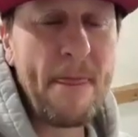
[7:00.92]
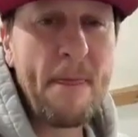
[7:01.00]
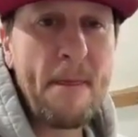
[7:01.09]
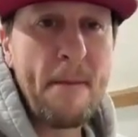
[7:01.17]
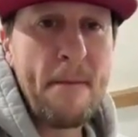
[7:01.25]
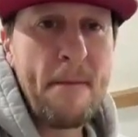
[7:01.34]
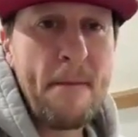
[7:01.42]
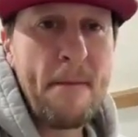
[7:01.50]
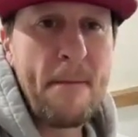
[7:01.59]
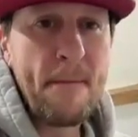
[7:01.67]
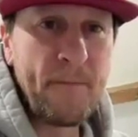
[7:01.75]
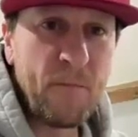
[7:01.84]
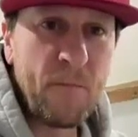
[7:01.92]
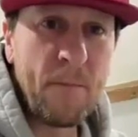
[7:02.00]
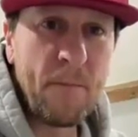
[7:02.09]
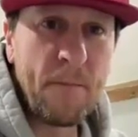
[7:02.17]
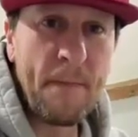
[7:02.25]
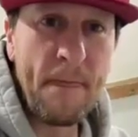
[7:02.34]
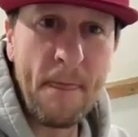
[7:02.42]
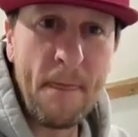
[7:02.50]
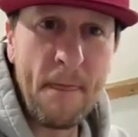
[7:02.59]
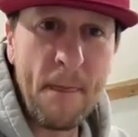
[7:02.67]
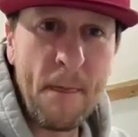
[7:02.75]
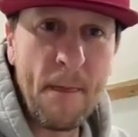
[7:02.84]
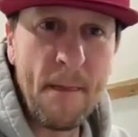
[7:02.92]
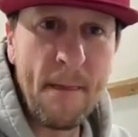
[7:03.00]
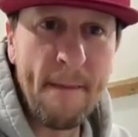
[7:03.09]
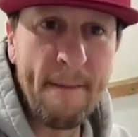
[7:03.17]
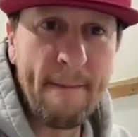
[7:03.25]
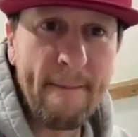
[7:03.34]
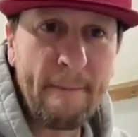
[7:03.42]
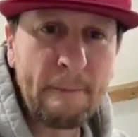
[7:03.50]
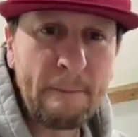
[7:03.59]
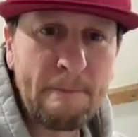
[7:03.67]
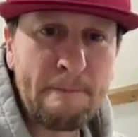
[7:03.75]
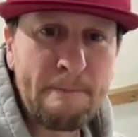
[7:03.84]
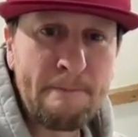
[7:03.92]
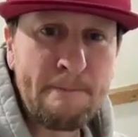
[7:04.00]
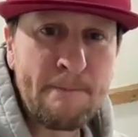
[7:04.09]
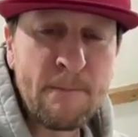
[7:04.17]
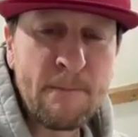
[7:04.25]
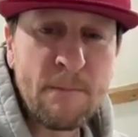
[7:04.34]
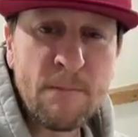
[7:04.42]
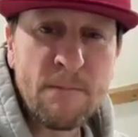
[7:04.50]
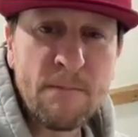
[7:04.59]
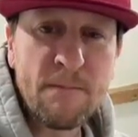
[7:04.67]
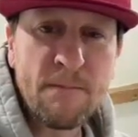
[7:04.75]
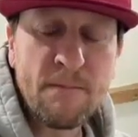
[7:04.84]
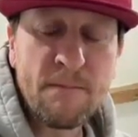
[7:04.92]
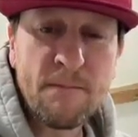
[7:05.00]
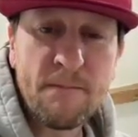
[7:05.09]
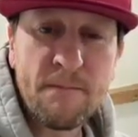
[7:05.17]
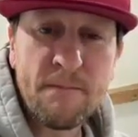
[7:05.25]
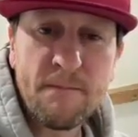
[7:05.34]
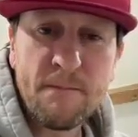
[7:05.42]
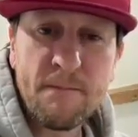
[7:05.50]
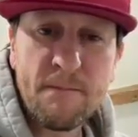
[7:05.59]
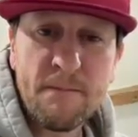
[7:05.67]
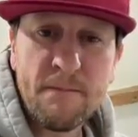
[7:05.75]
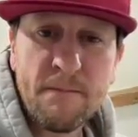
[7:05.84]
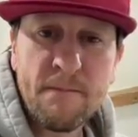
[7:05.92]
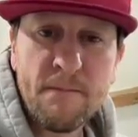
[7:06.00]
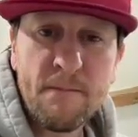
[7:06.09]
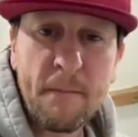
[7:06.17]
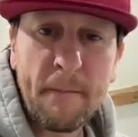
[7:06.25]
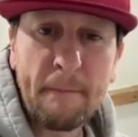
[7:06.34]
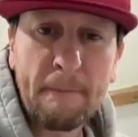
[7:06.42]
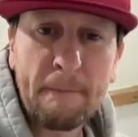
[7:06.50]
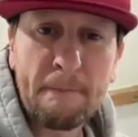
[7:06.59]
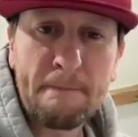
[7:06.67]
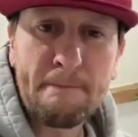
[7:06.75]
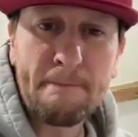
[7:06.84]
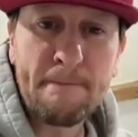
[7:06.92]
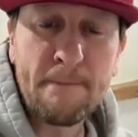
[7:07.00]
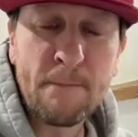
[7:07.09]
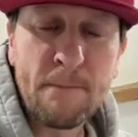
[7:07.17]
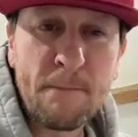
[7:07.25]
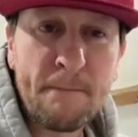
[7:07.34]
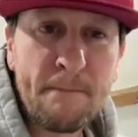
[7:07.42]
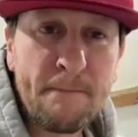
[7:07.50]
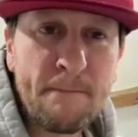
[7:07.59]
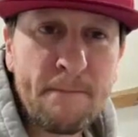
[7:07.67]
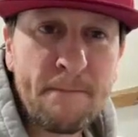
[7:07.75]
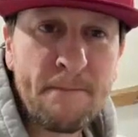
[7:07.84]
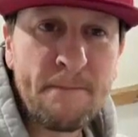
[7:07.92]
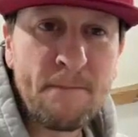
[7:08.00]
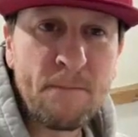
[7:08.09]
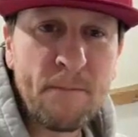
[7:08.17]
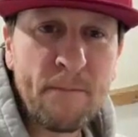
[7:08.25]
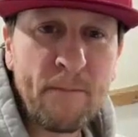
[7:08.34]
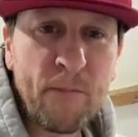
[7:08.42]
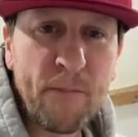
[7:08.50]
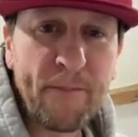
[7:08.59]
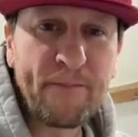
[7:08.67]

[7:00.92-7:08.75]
(not speaking)